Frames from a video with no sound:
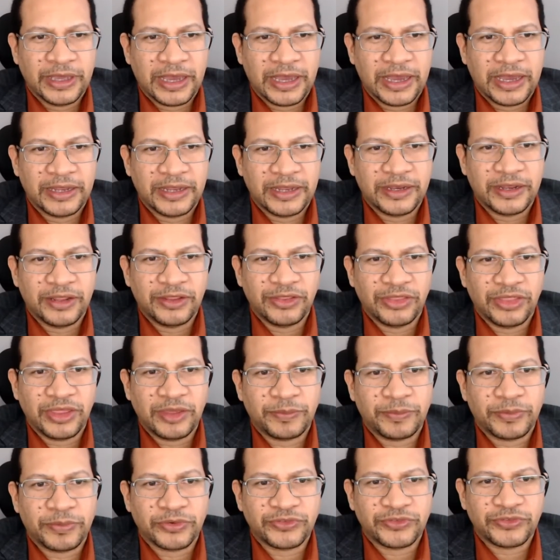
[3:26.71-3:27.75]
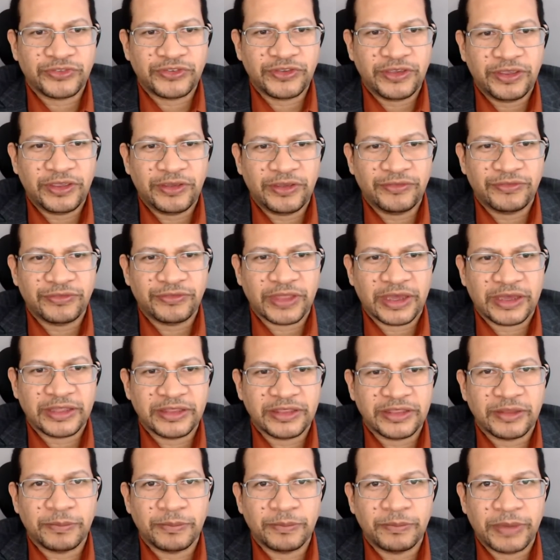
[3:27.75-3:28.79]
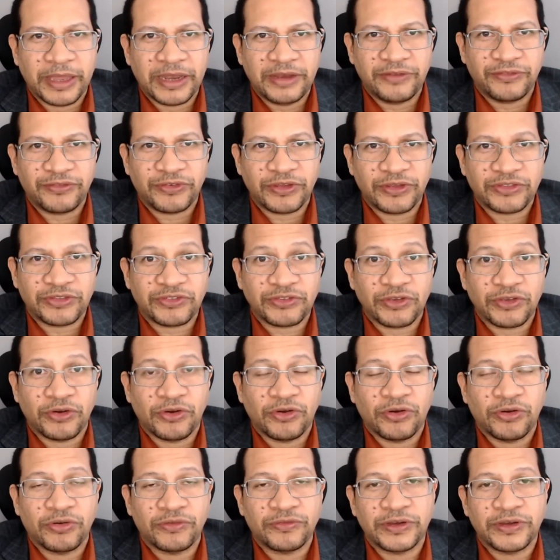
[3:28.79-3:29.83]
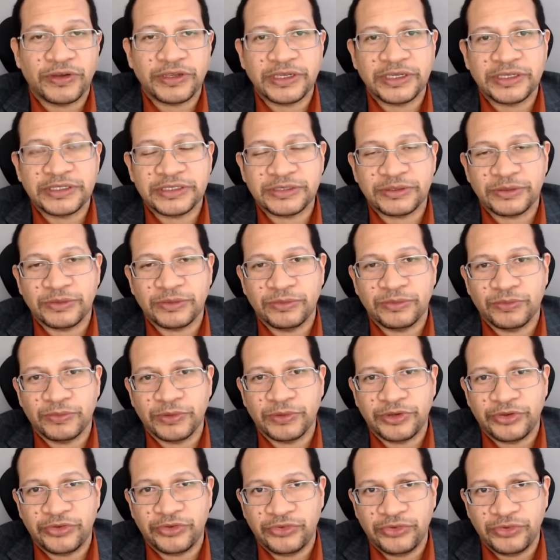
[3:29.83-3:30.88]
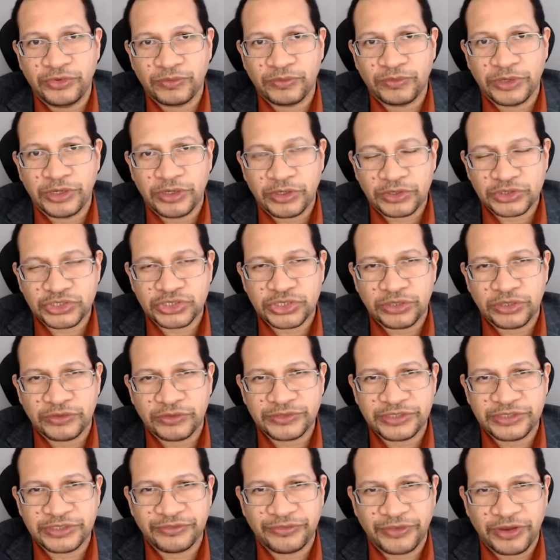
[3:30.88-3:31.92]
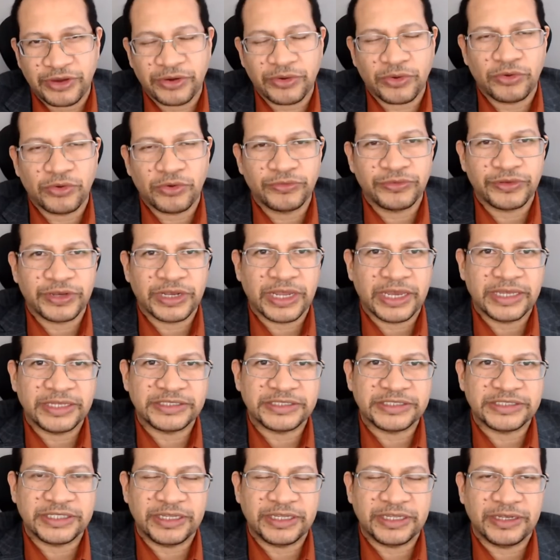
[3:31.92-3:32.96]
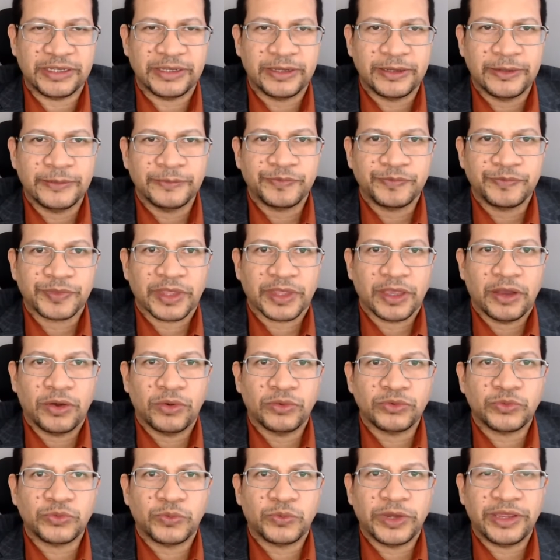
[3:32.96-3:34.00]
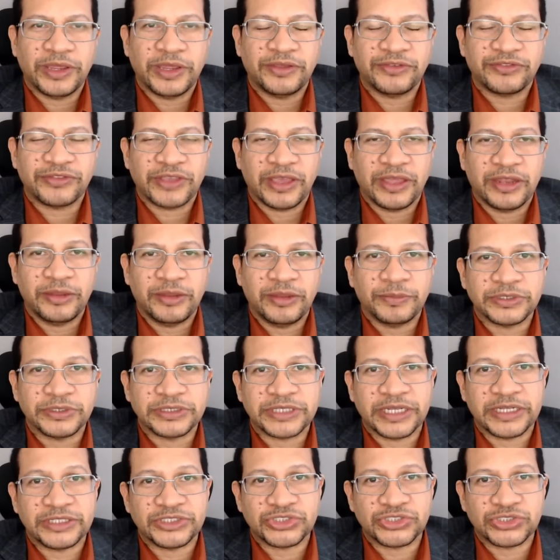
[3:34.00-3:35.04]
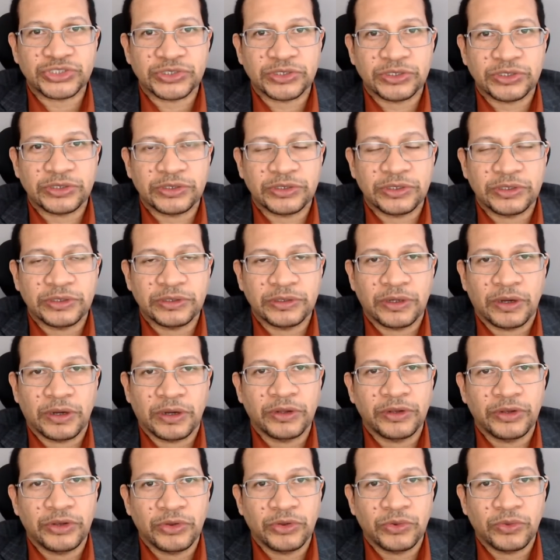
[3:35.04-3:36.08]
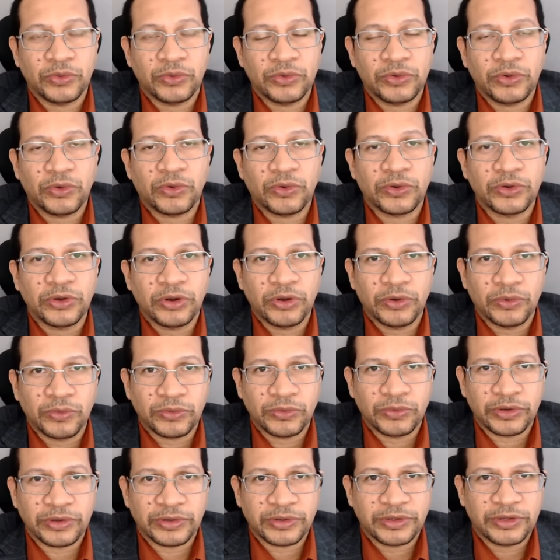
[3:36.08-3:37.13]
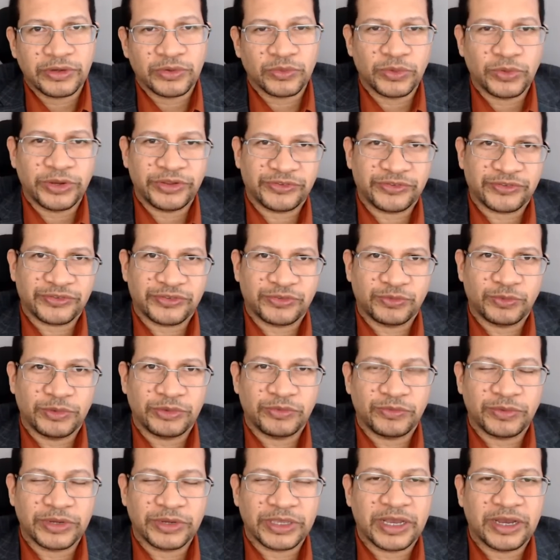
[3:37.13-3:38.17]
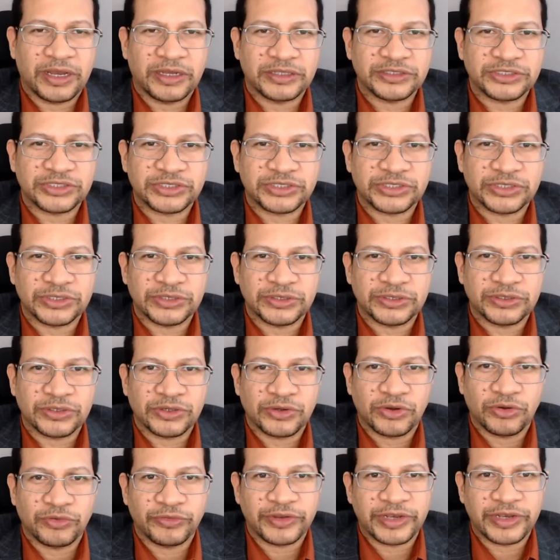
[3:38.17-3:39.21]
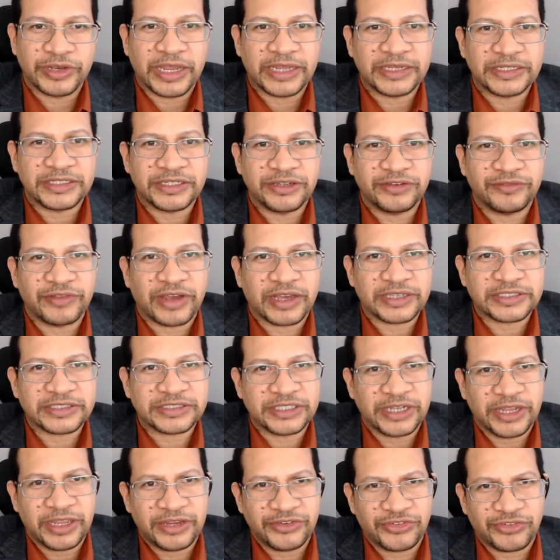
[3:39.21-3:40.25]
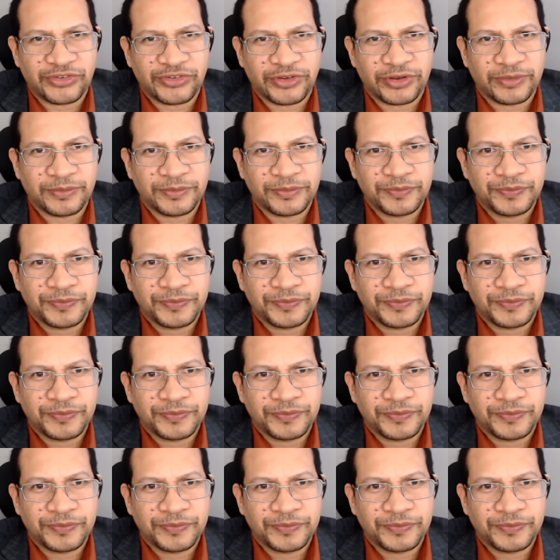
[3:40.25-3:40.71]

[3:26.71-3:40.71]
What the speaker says: And they perceive that the benefits of reduction of severe COVID-19 outweighs any potential unknown or known risks with regards to COVID-19 vaccination.